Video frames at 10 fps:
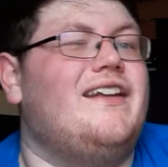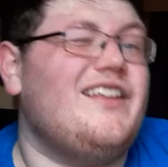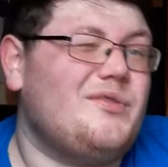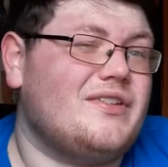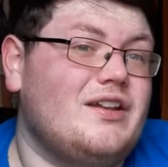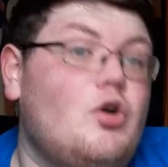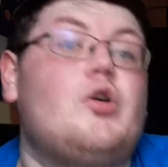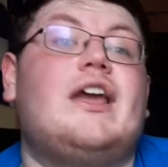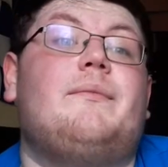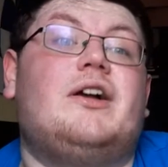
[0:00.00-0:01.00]
This was an
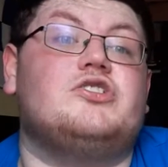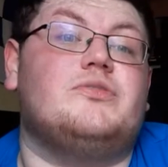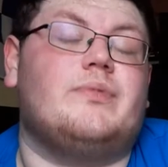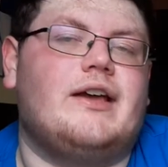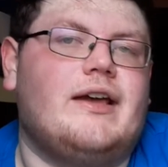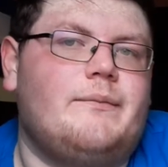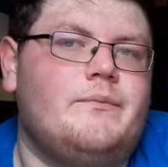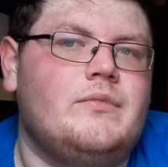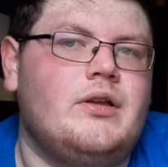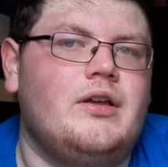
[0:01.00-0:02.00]
okay matchup.
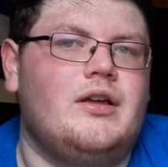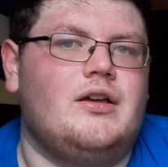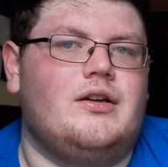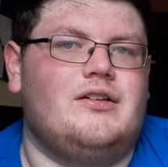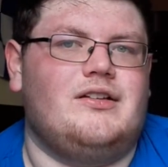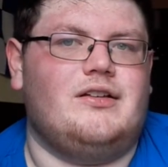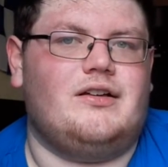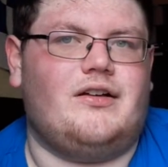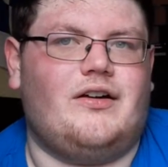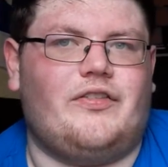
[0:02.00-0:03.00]
Um,
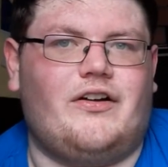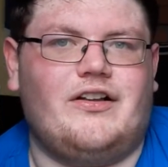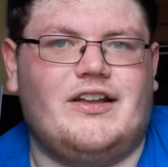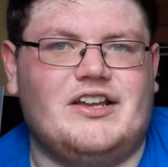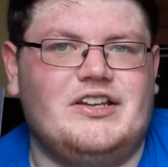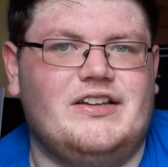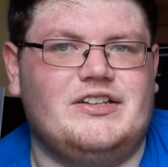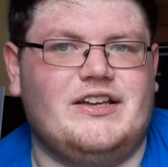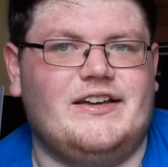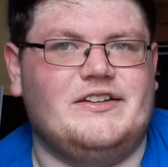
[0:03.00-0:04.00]
I thought like
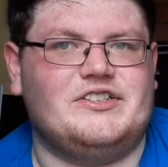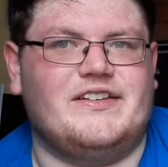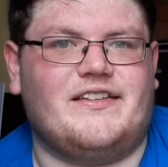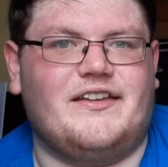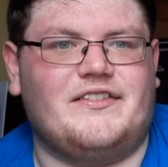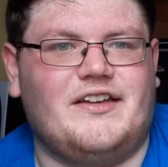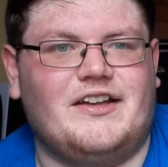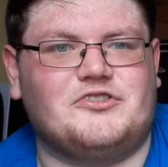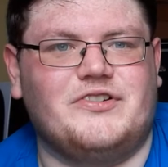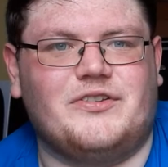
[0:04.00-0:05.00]
uh, Shinsuke's
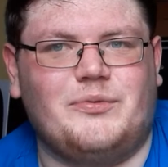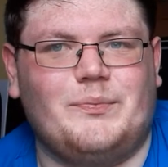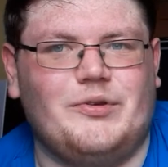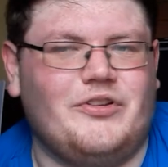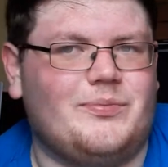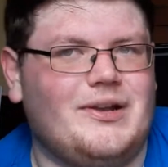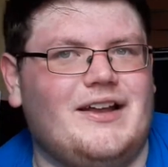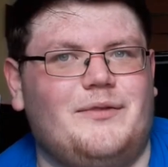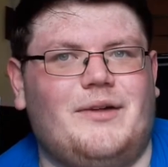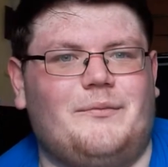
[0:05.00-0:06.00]
entrance with Boogs
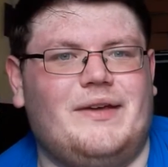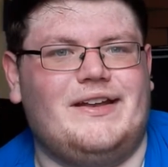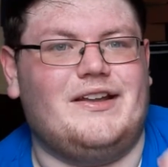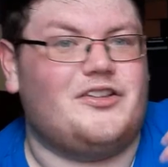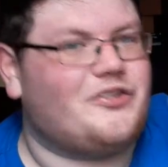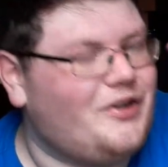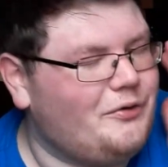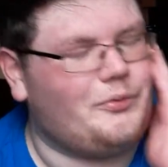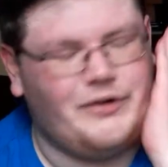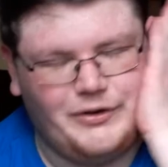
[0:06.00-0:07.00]
playing in Mount Mania, the crowd
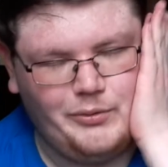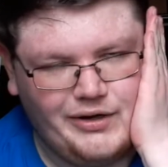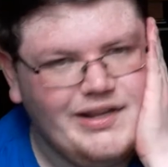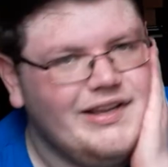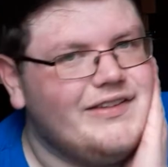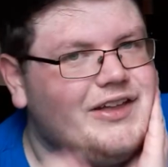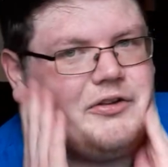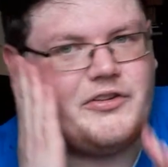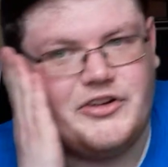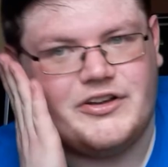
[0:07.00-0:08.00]
were into it. That
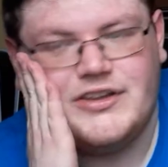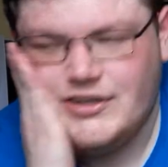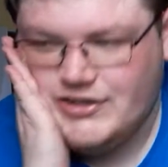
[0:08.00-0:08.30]
was good.